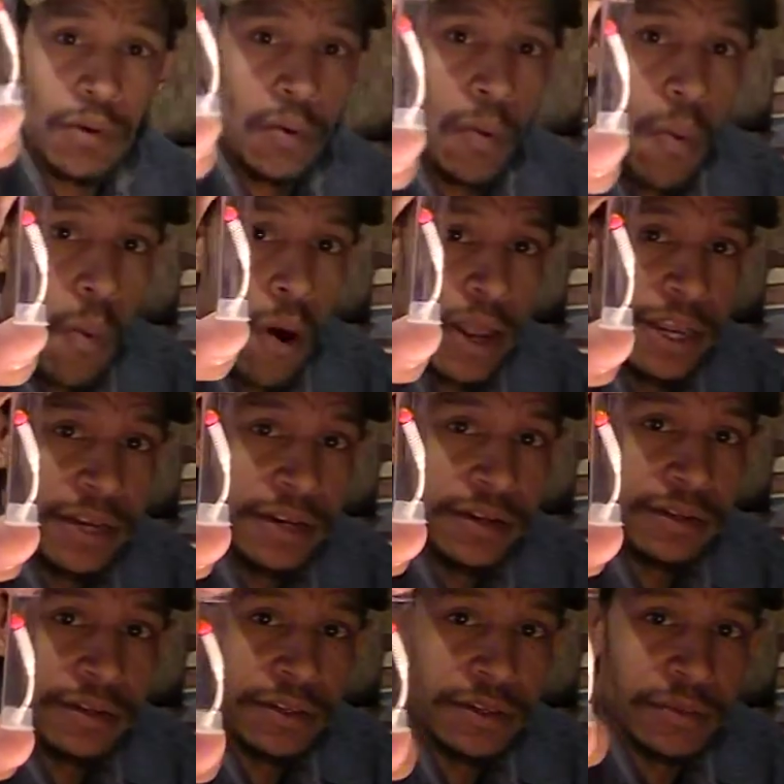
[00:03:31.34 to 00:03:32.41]
white.
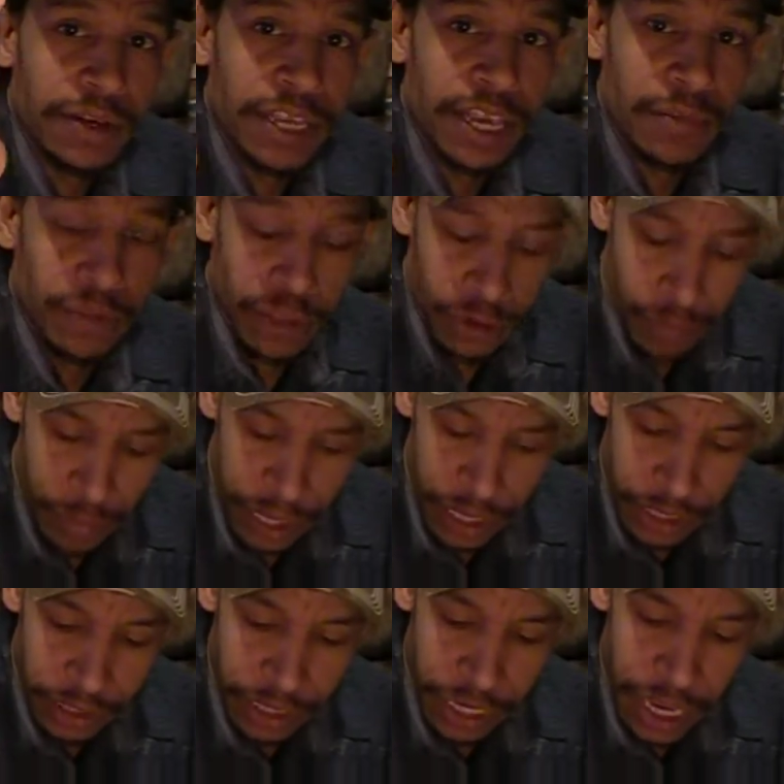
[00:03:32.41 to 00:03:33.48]
This one came with a little
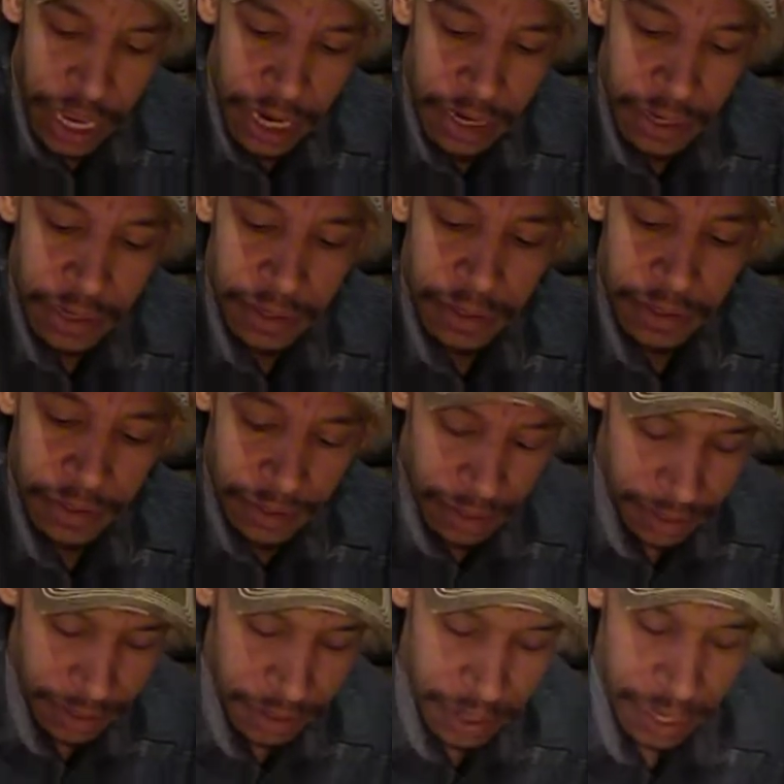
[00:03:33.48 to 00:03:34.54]
pink jig head.
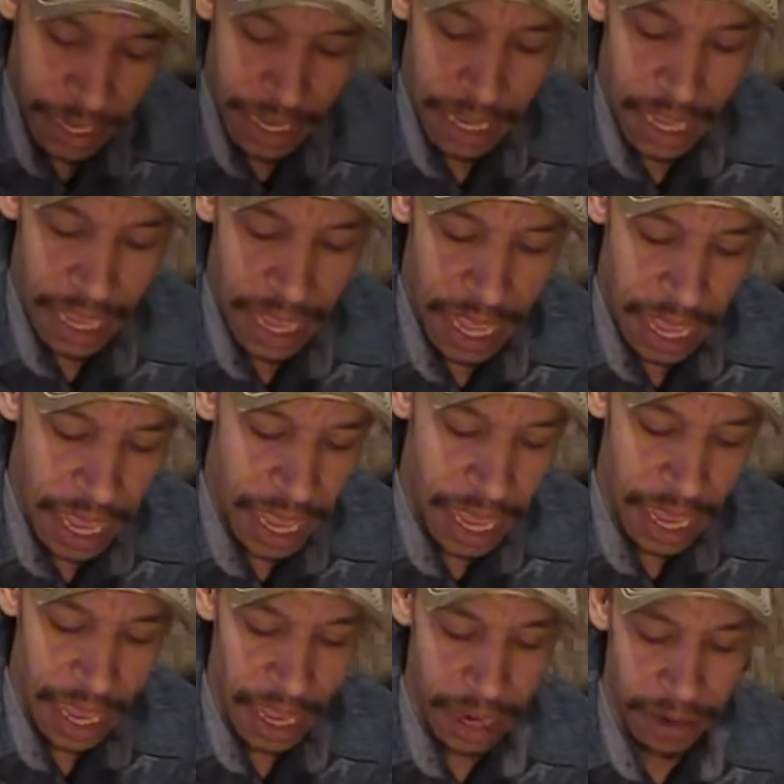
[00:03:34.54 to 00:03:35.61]

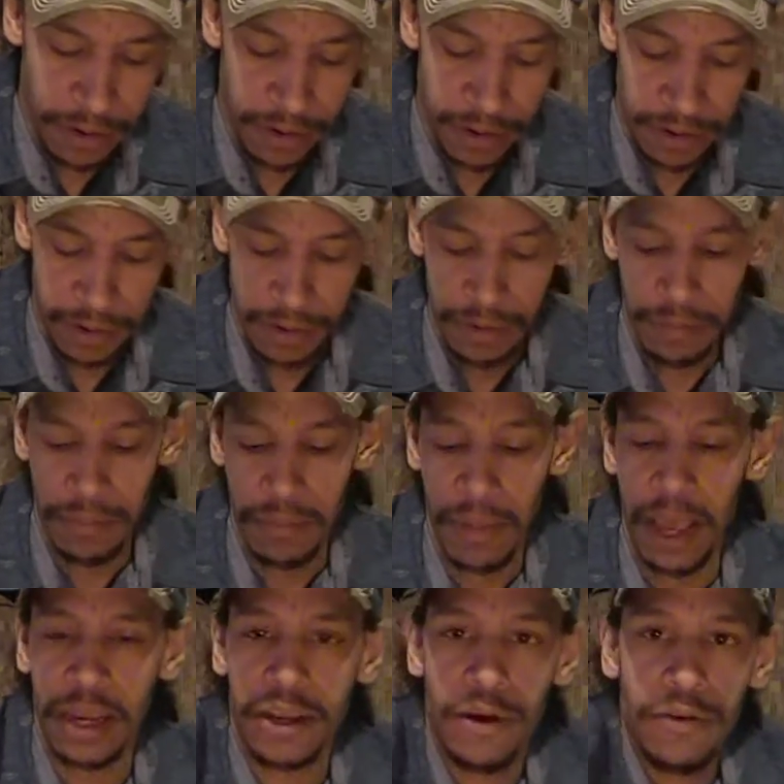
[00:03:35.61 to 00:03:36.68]
And
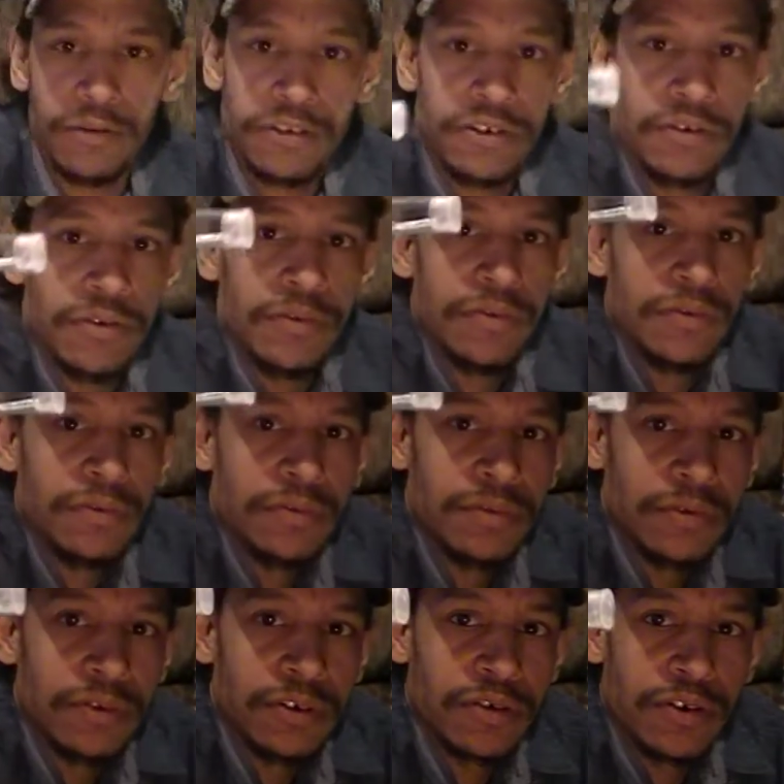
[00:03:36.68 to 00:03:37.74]
my go-to
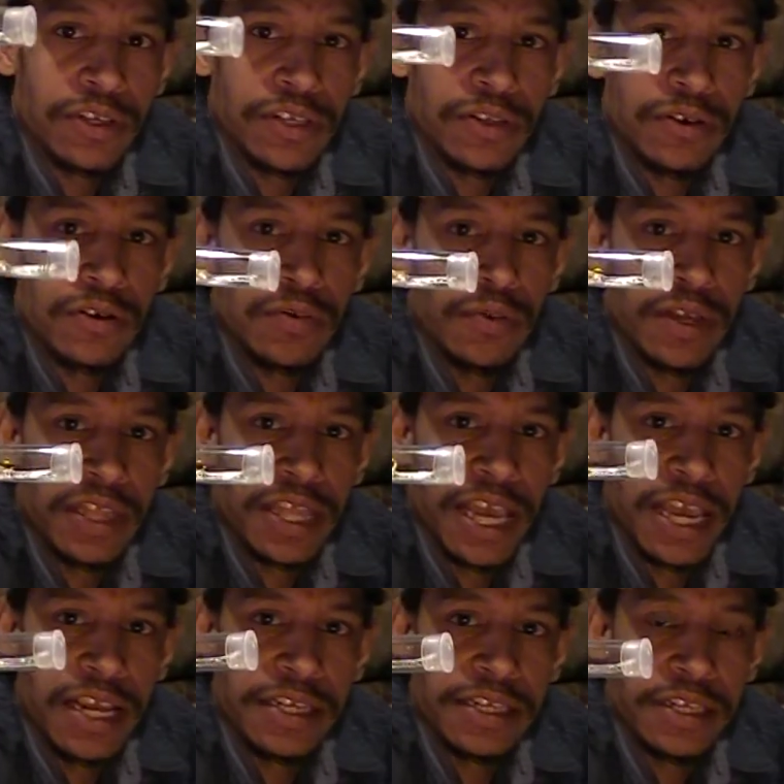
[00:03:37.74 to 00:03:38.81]
crystal with
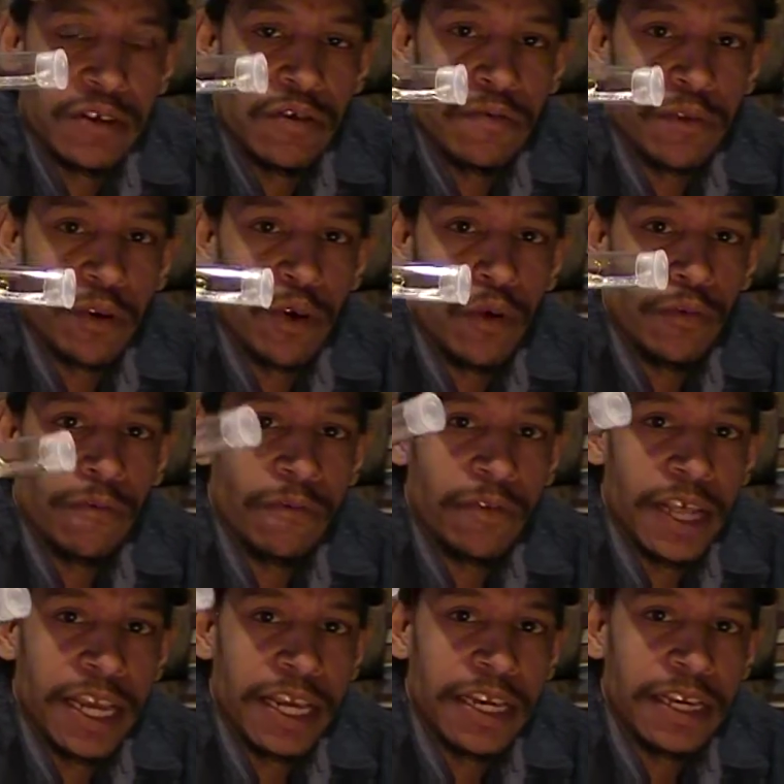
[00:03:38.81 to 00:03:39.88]
a silver gold
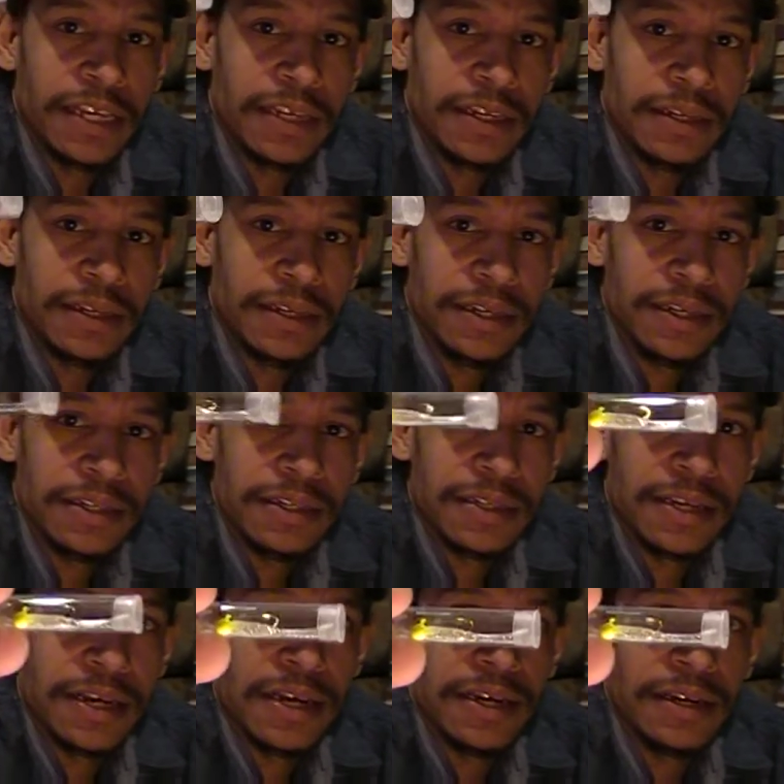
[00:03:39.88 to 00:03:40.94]
flake
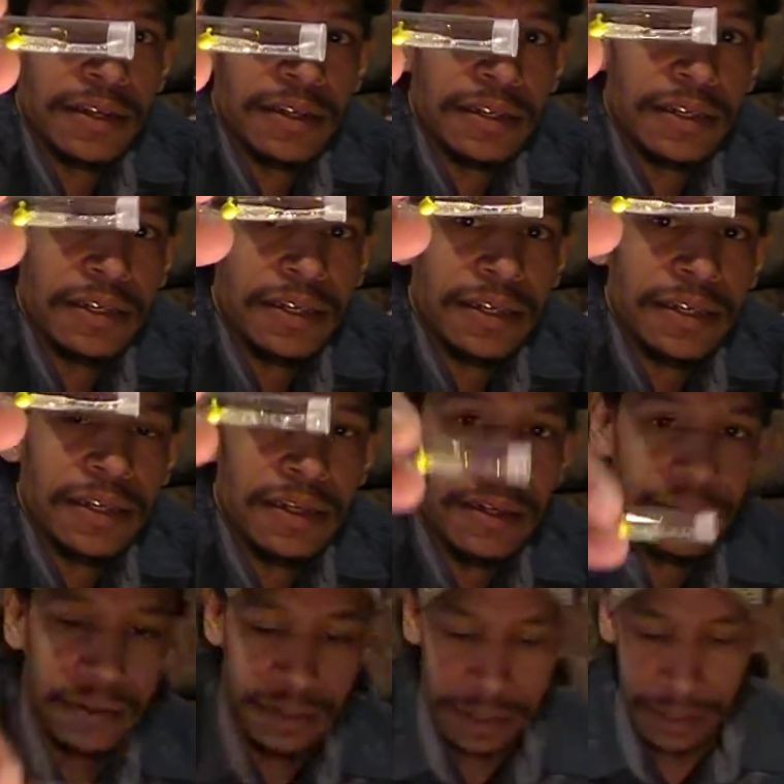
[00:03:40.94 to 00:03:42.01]
inside.
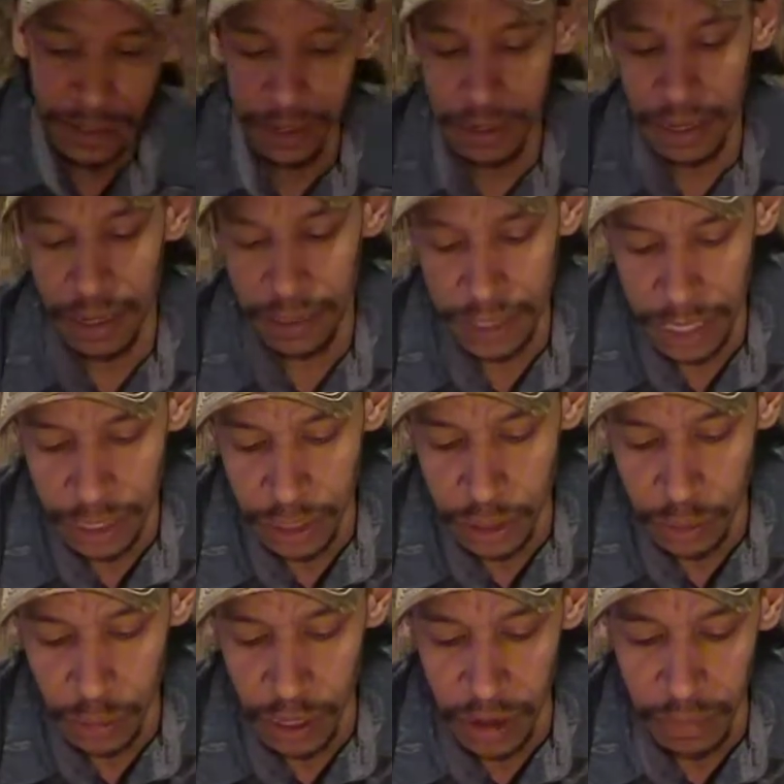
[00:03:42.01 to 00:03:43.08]
I'll take this
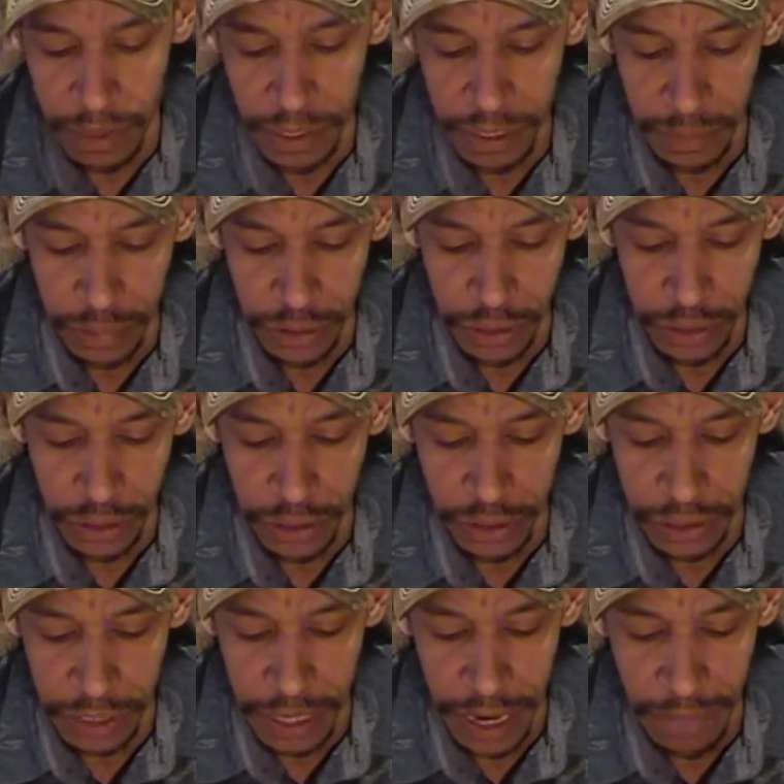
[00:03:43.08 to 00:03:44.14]
one out because I'm pretty sure
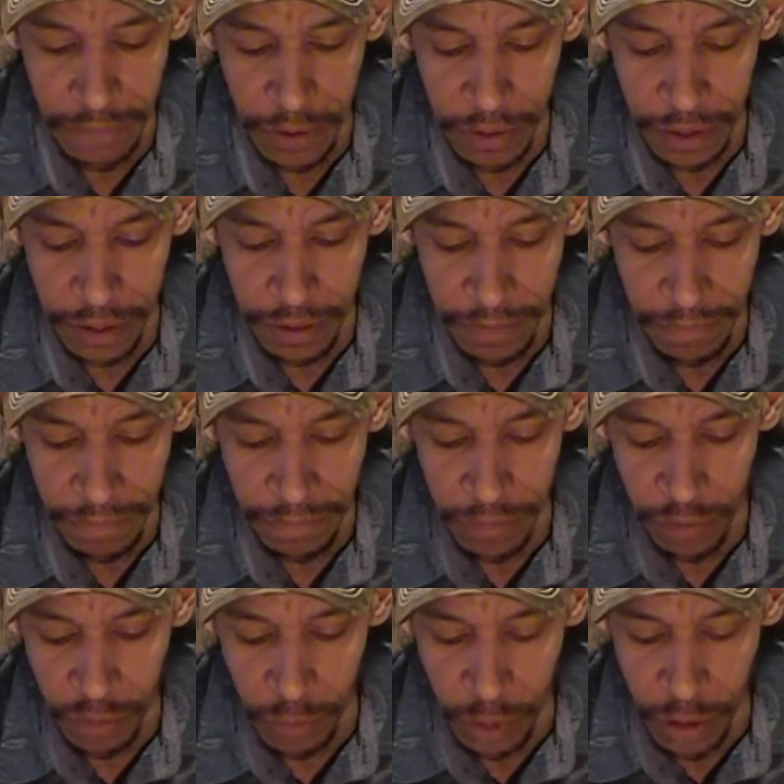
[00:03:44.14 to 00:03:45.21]
it's not very
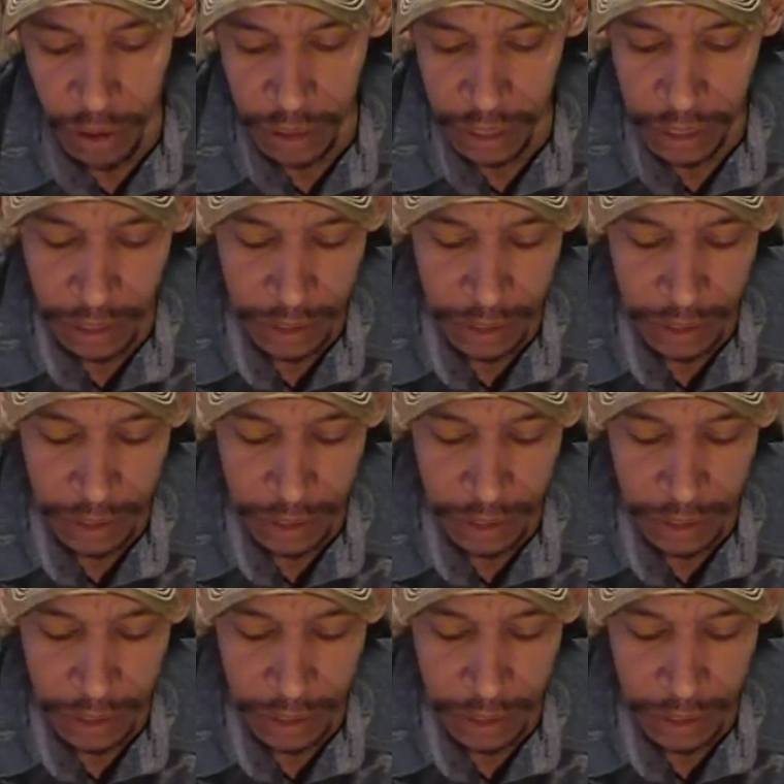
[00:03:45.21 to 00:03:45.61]
visible on the